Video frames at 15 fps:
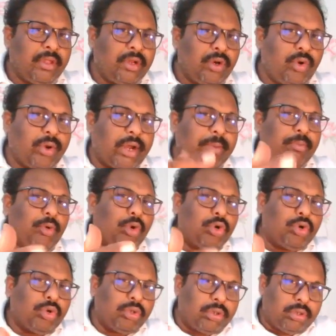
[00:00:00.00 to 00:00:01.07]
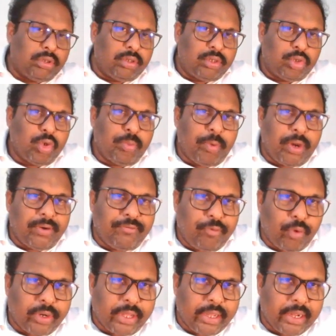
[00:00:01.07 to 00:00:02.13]
Look at Bluetooth 2.4
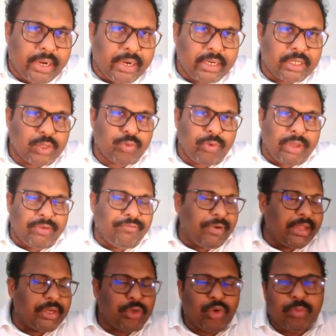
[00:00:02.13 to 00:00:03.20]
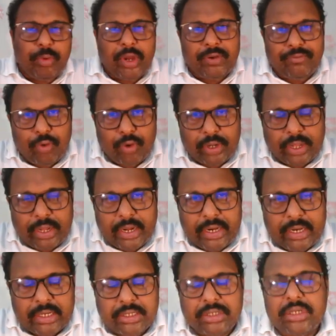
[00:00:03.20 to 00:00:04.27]
gigahertz, Wi-Fi 2.4
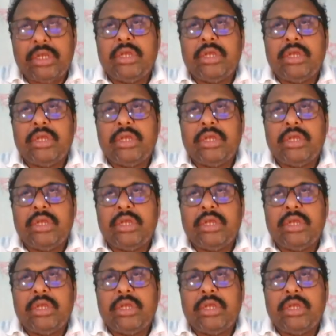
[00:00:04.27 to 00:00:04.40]
gigahertz.